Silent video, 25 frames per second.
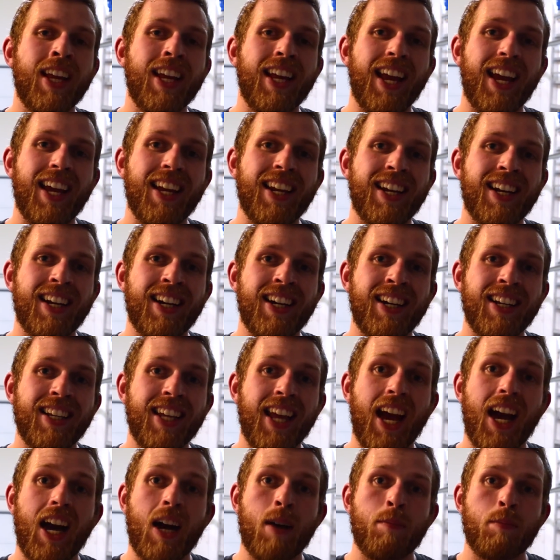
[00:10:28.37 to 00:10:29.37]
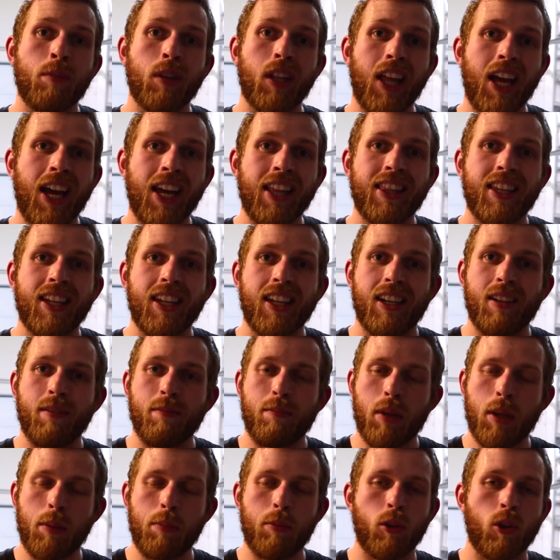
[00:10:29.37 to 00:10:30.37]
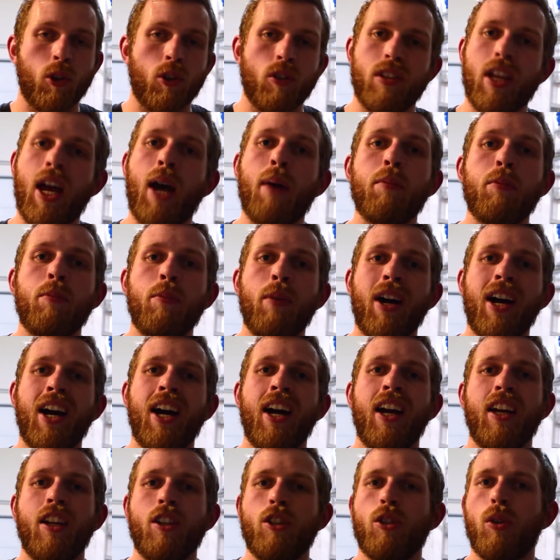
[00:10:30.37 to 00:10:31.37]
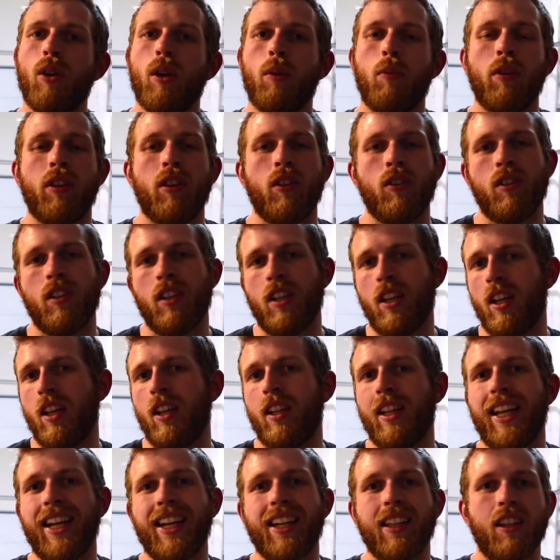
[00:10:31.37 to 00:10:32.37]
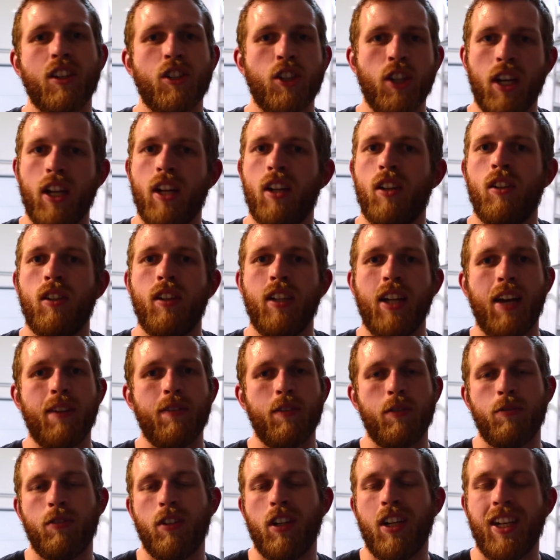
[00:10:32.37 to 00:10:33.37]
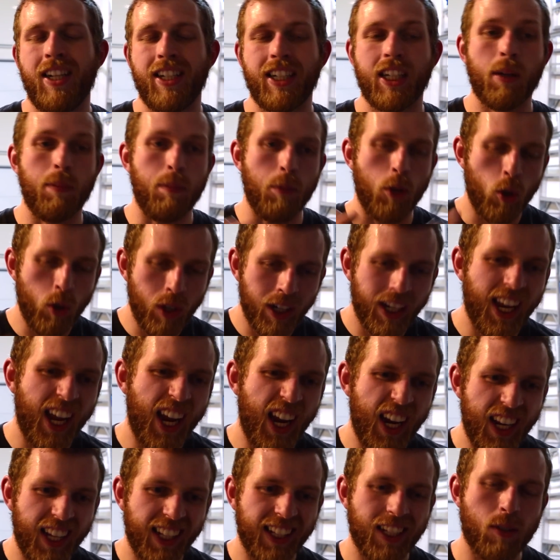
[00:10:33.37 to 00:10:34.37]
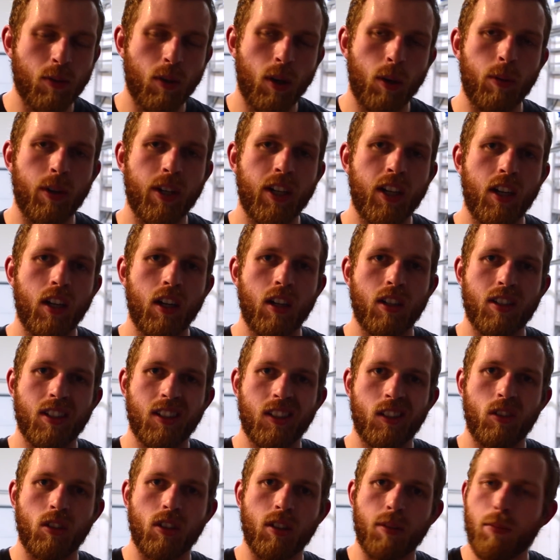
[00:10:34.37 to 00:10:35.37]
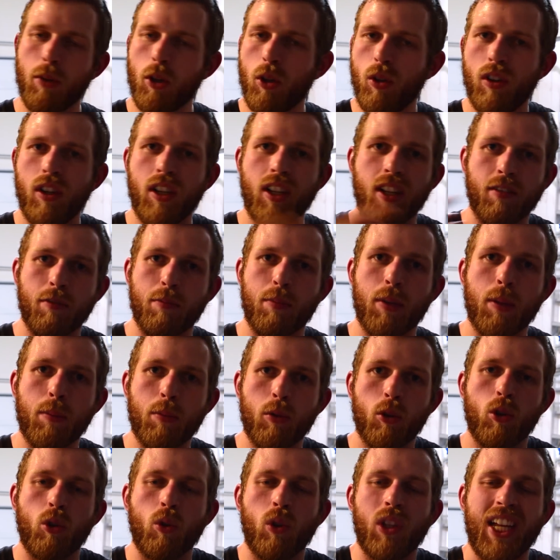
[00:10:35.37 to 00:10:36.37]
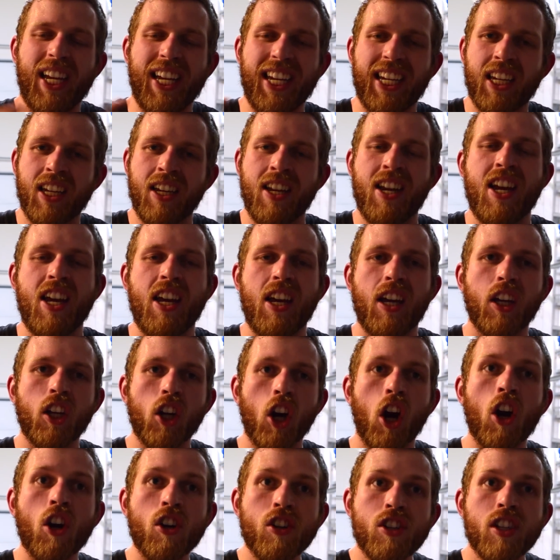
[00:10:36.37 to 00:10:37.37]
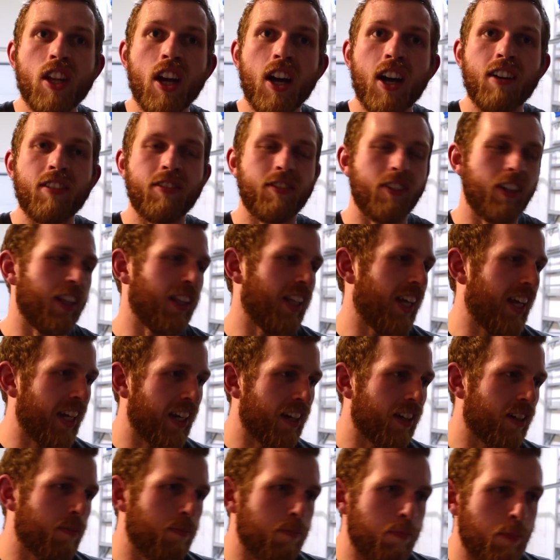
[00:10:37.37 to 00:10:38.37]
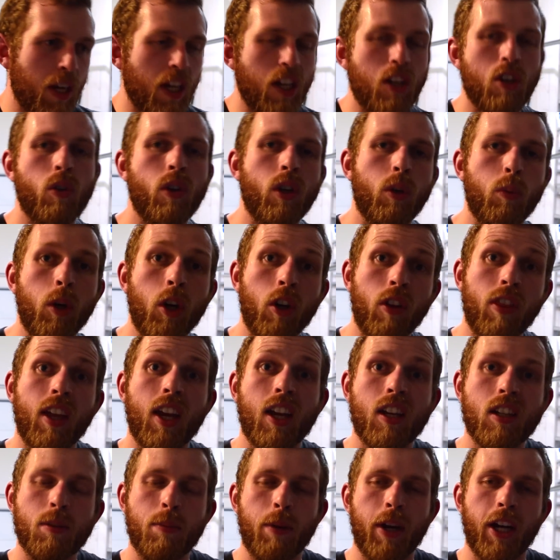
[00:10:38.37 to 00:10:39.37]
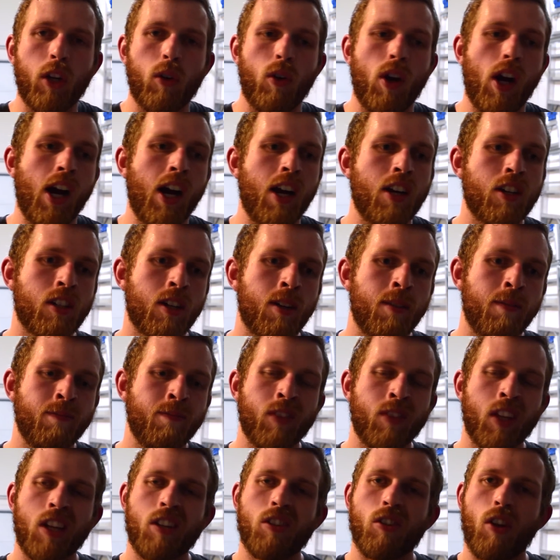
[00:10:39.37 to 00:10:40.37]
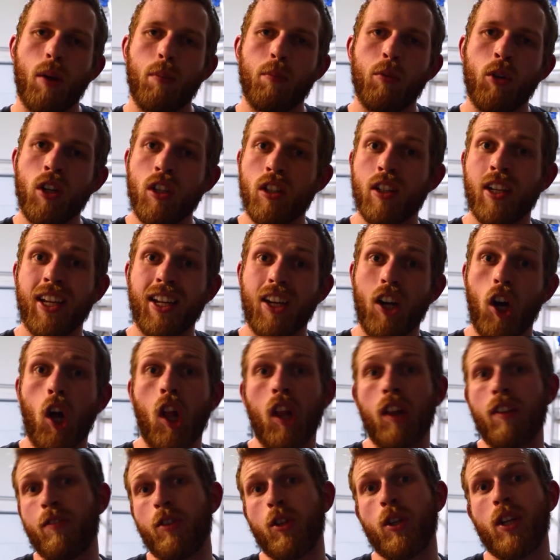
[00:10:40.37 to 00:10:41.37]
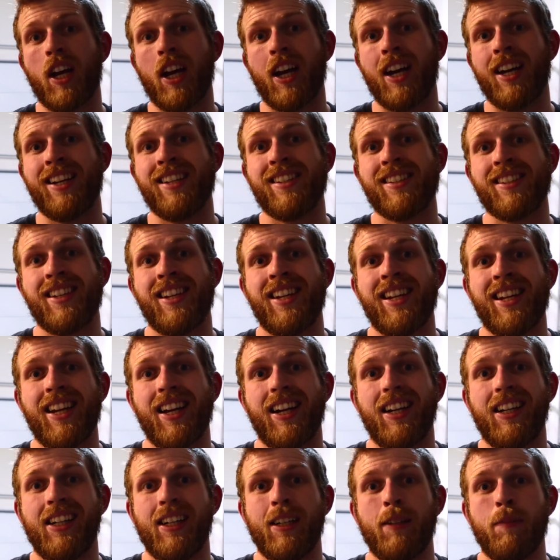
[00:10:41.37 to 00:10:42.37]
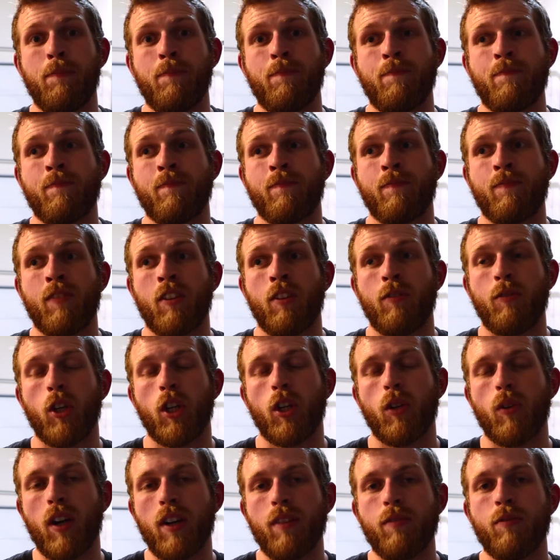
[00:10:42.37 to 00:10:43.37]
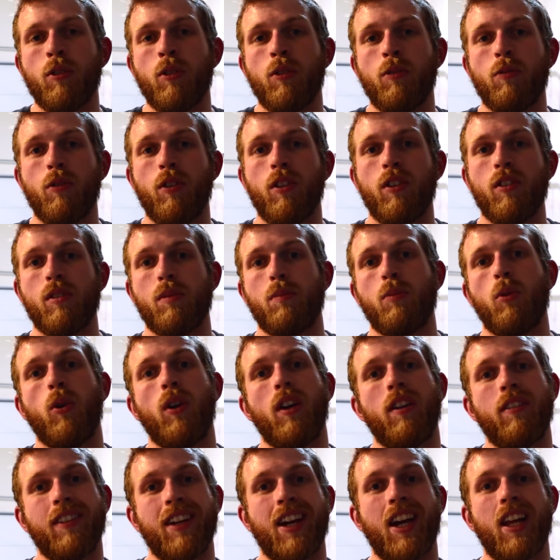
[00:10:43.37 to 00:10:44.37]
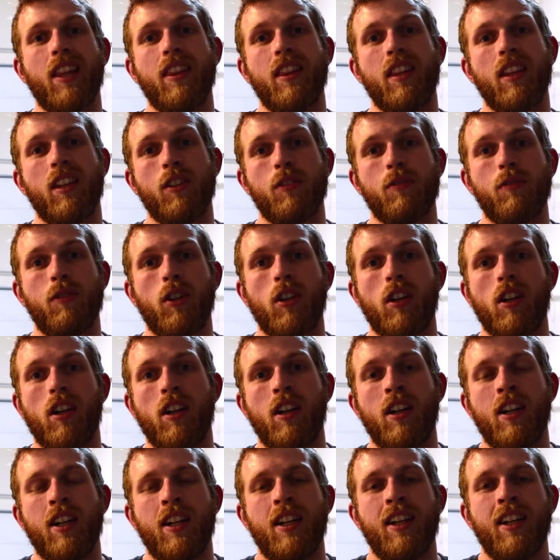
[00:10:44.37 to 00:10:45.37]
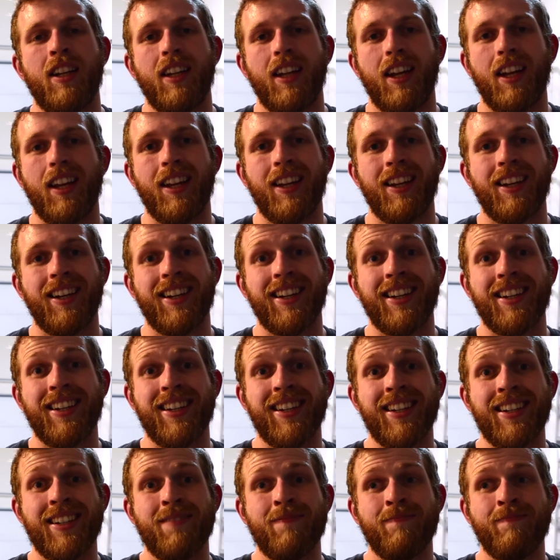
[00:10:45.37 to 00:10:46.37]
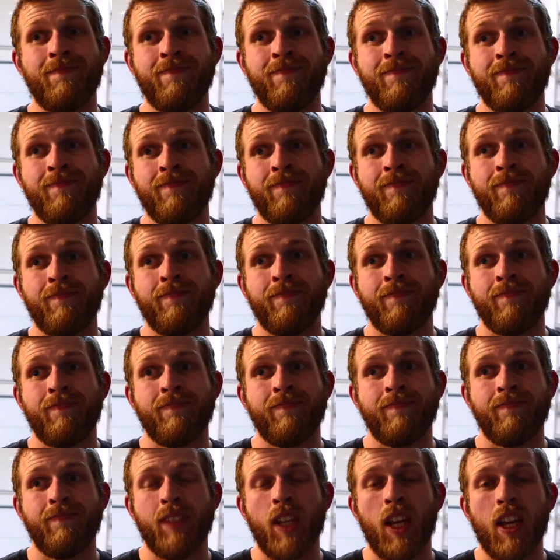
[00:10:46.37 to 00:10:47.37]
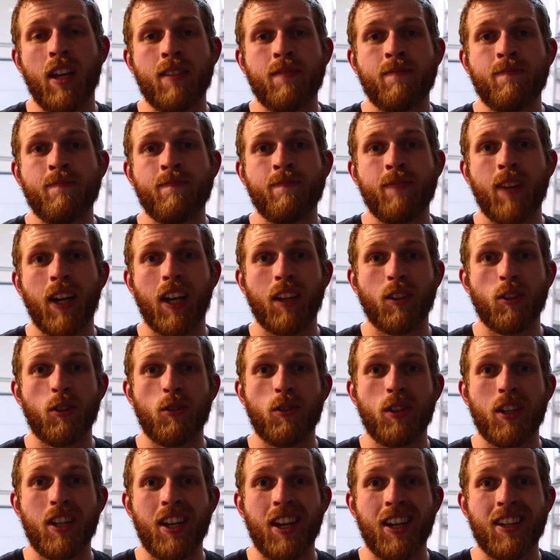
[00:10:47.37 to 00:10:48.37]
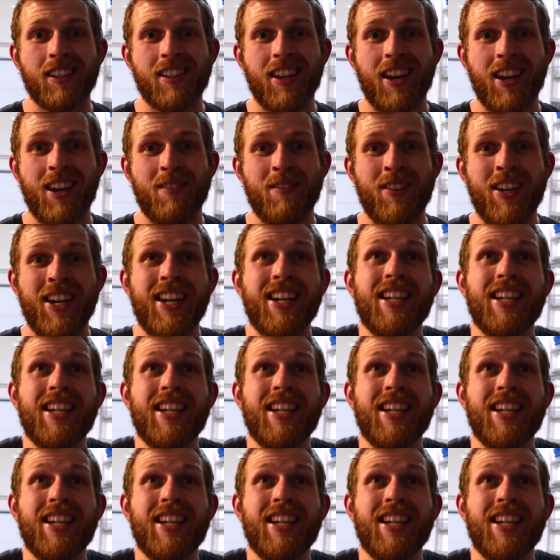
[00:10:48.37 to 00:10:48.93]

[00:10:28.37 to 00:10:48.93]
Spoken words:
And yeah, I'm glad that people are stopping by, enjoying what they're seeing, liking the channel, having fun, communicating. That's why we're here. It's a little community of people who like car stuff and like me doing weird things in my garage. So I appreciate all of you guys. Very grateful for the support I've gotten thus far. And yeah, I guess I'll see you next time.